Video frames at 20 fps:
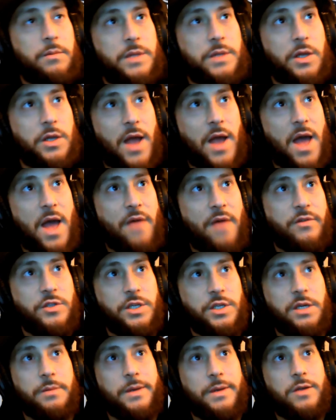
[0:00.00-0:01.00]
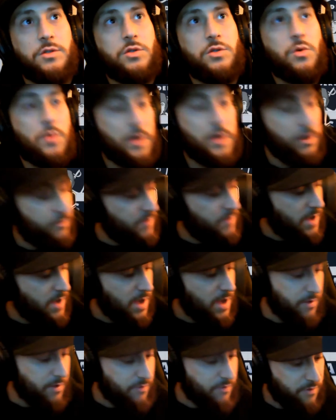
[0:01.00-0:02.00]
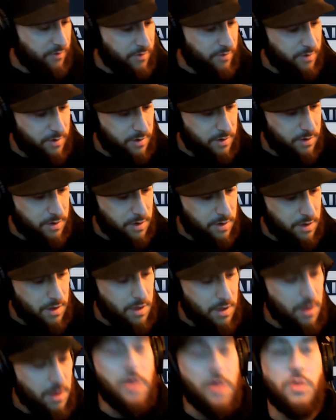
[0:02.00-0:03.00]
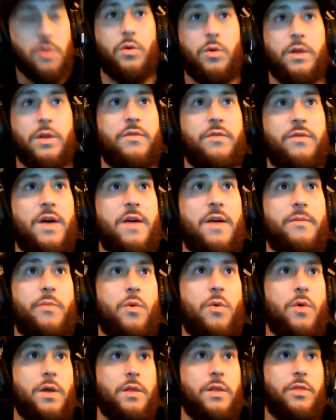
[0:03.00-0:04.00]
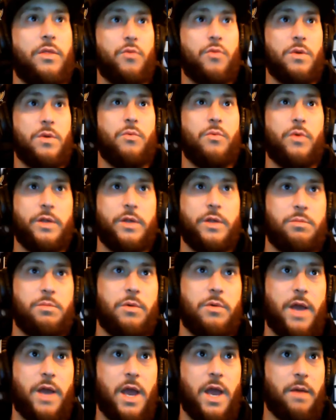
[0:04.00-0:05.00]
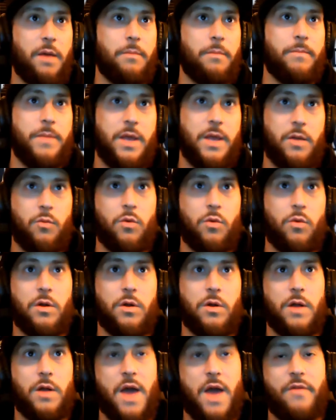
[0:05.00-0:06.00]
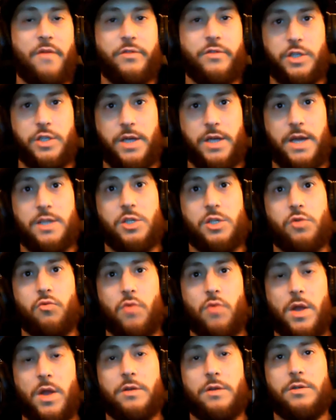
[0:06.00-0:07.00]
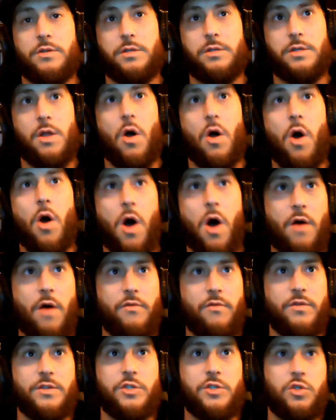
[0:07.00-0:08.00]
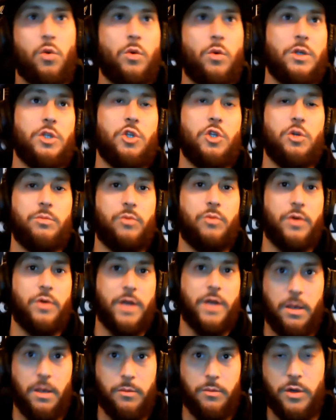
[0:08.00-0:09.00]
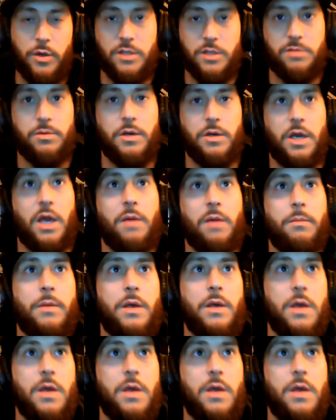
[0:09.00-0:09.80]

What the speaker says: they're averaging about 25.3 points per game, and we're averaging as a Raiders offense 22.8 points per game.